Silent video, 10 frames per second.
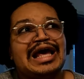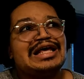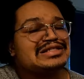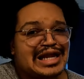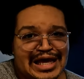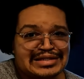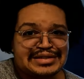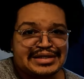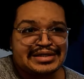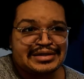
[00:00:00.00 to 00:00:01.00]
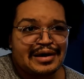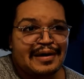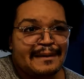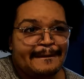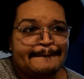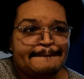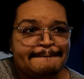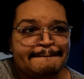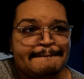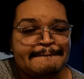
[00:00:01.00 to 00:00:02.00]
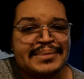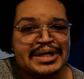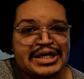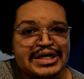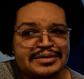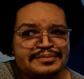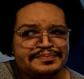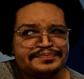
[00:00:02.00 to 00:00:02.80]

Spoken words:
It's nasty, but